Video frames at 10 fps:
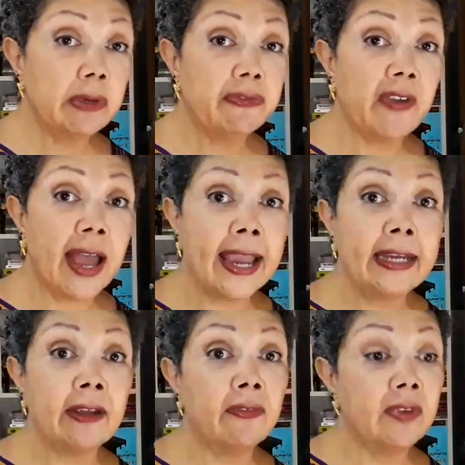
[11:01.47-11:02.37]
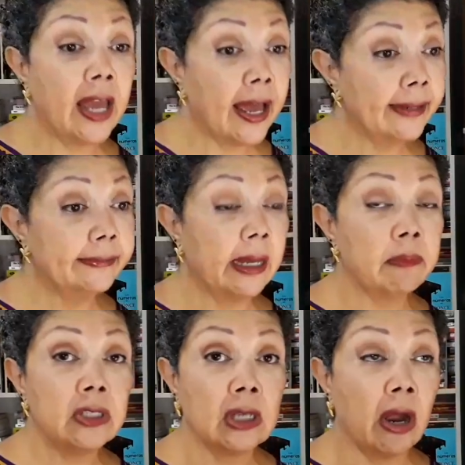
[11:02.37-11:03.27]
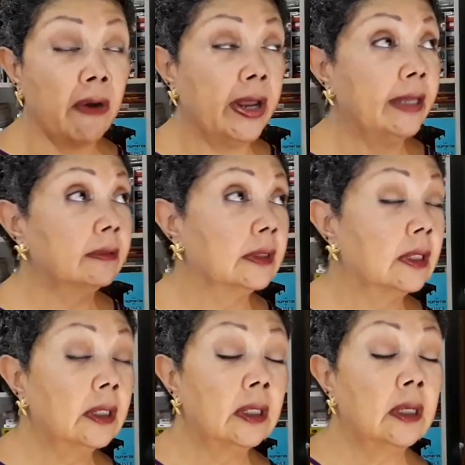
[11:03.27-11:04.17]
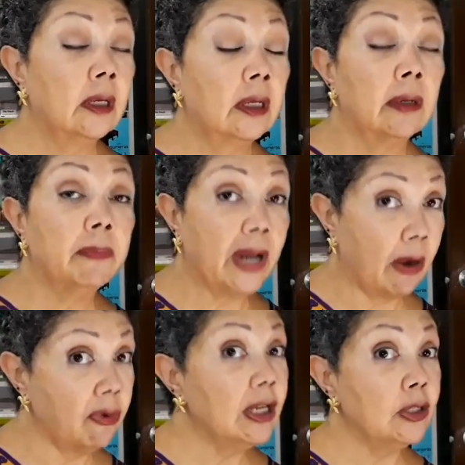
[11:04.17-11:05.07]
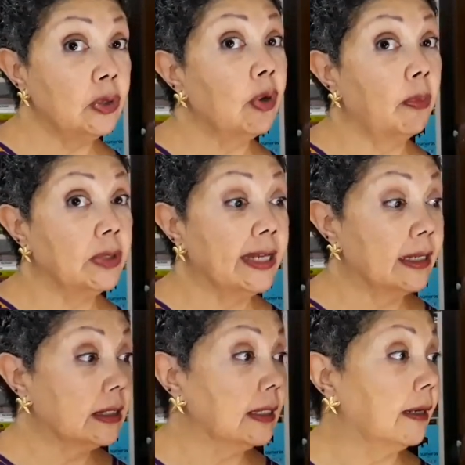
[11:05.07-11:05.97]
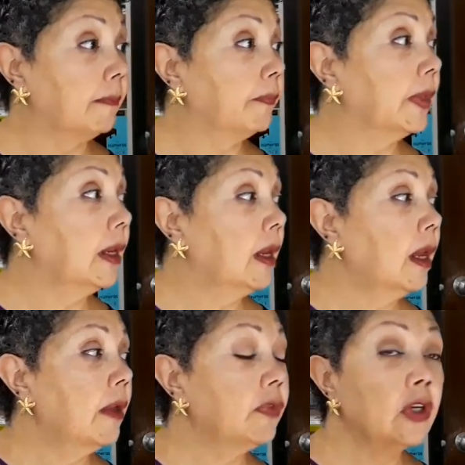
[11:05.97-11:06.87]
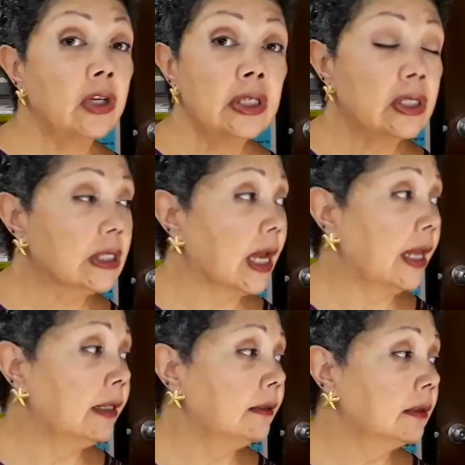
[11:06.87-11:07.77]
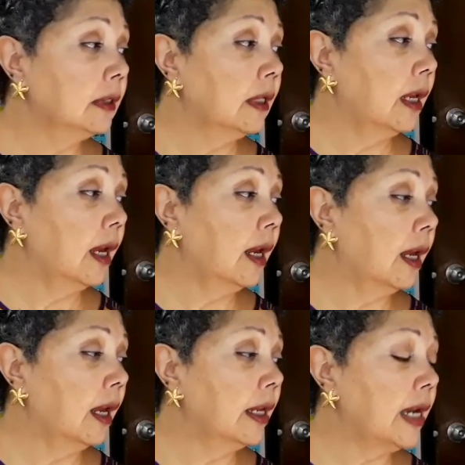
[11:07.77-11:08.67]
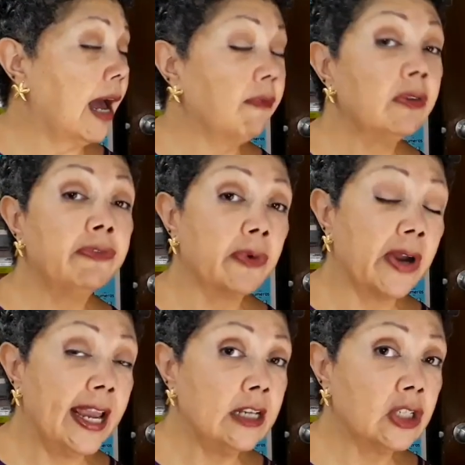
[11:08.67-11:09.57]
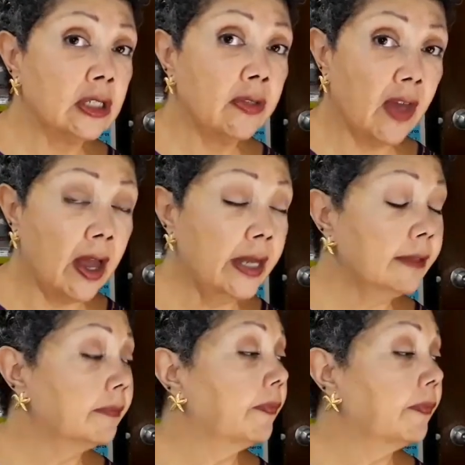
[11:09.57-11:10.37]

it, fine. If not, I'm sorry. But I really do hope to get to them. The Good Son, a novel for Asianathon,